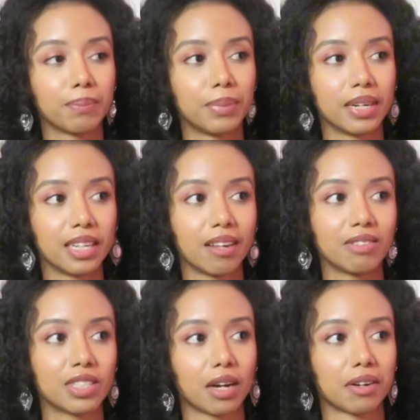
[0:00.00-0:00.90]

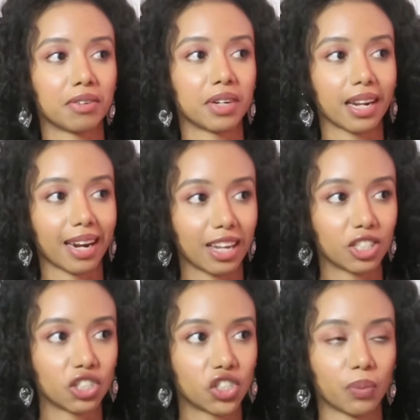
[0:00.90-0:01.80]
beliefs around
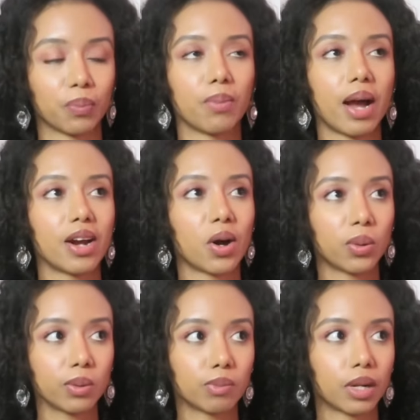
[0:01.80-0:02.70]
relationship, my
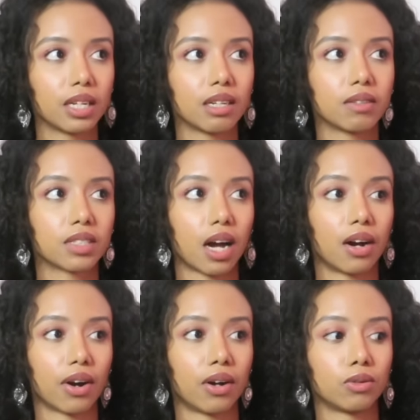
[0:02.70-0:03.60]
own beliefs
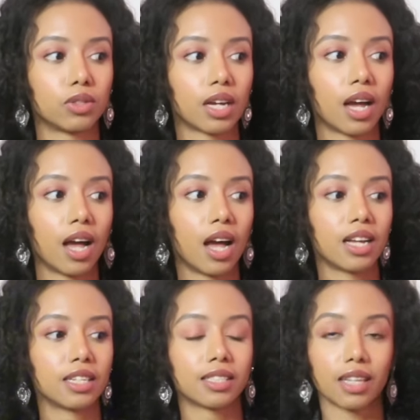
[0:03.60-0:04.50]
around
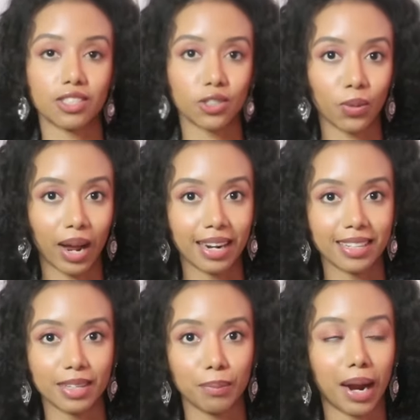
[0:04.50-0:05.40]

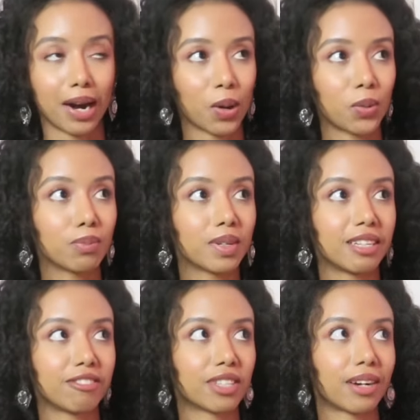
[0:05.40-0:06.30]
sexuality, my own
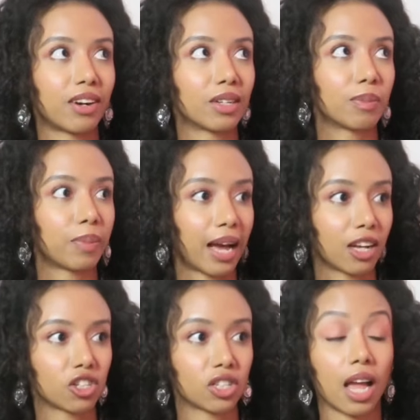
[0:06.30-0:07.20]
beliefs around
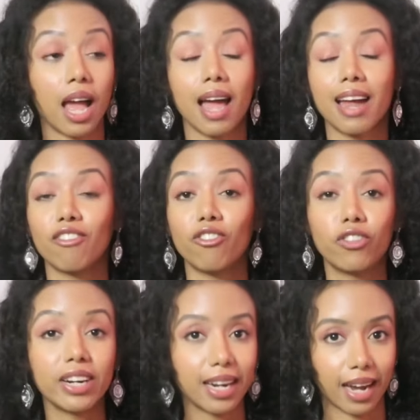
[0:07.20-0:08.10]
passion,
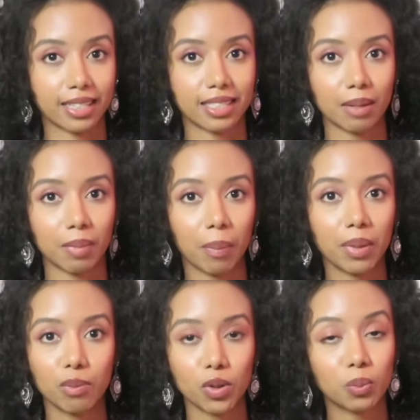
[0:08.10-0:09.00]
realizing my
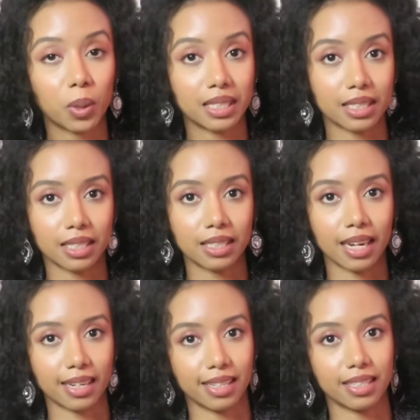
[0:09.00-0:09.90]
people pleasing
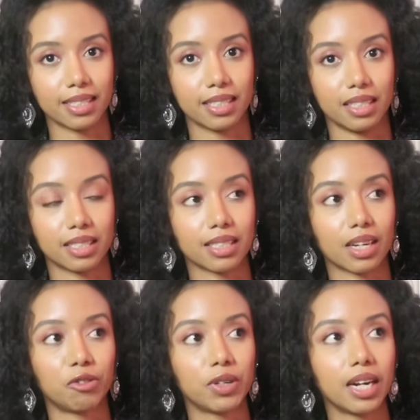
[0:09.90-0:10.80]
tendencies,
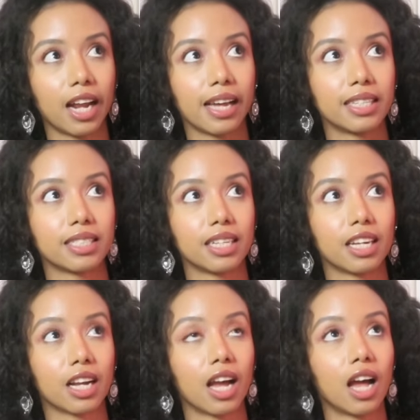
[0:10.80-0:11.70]

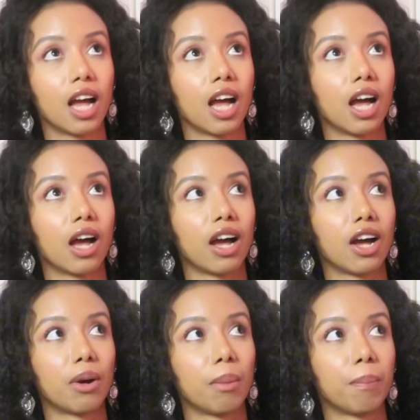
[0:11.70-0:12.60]
realizing
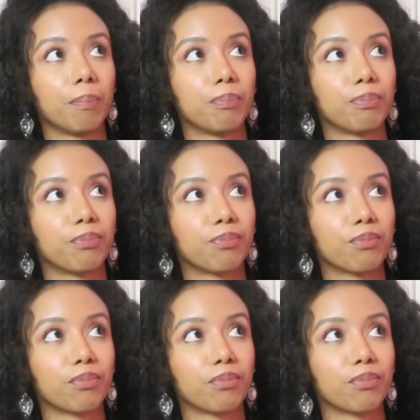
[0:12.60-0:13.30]
um,